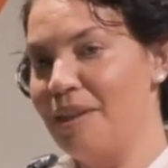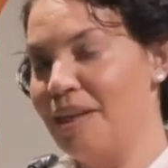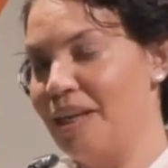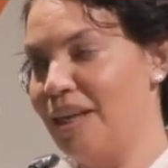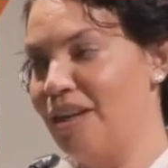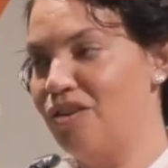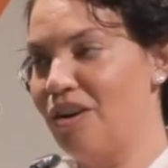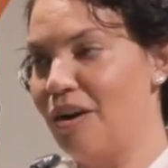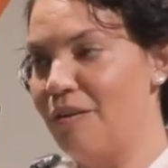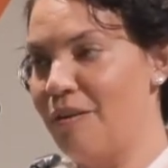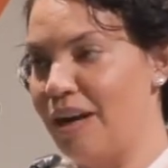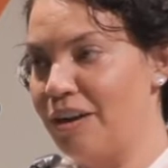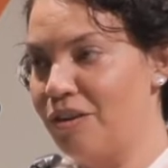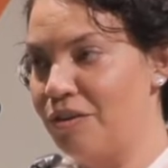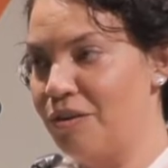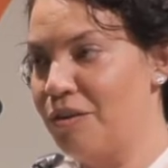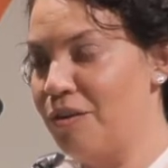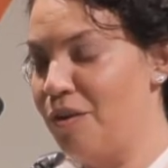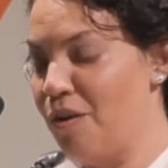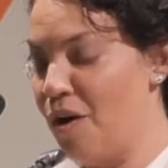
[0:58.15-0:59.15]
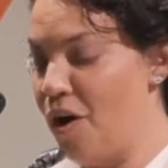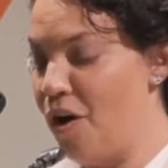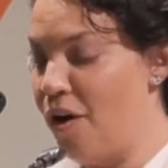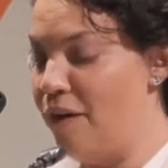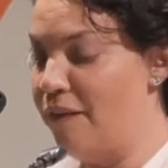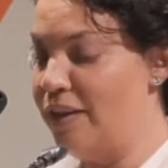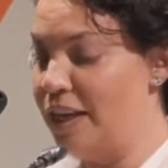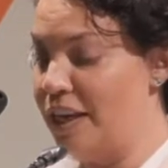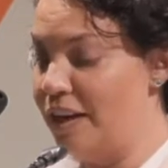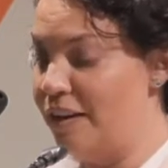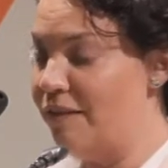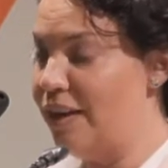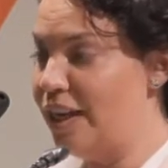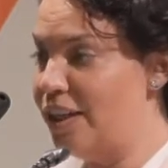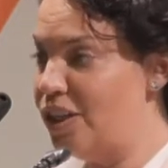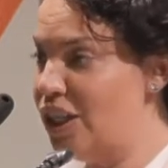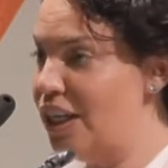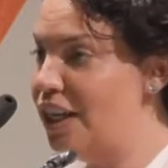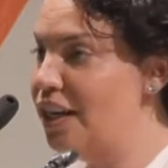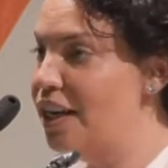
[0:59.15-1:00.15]
the Director of
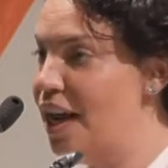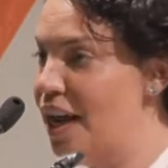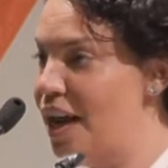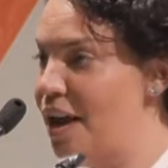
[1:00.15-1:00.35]
Innovation